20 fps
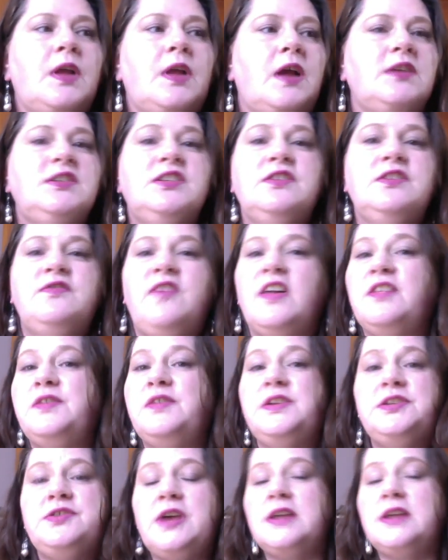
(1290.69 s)
Do you follow
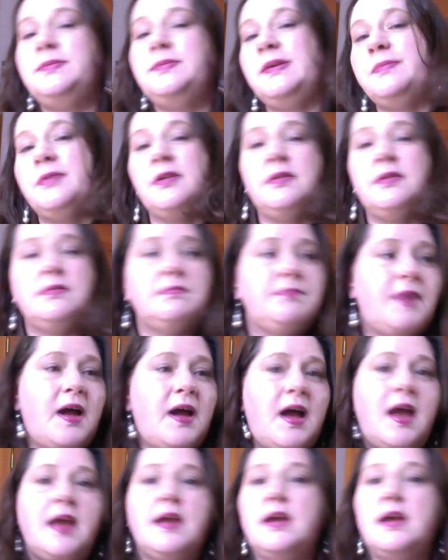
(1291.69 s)
any trans people?
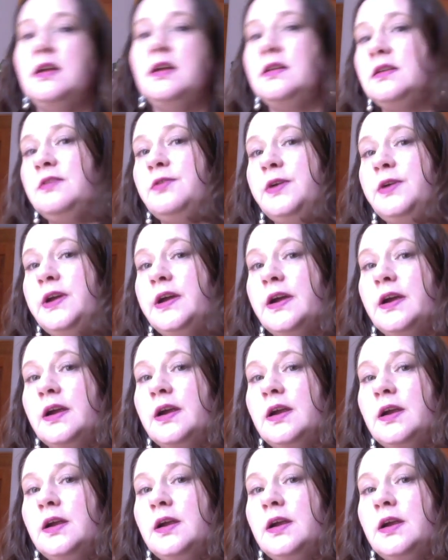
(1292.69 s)
Bye. Queer.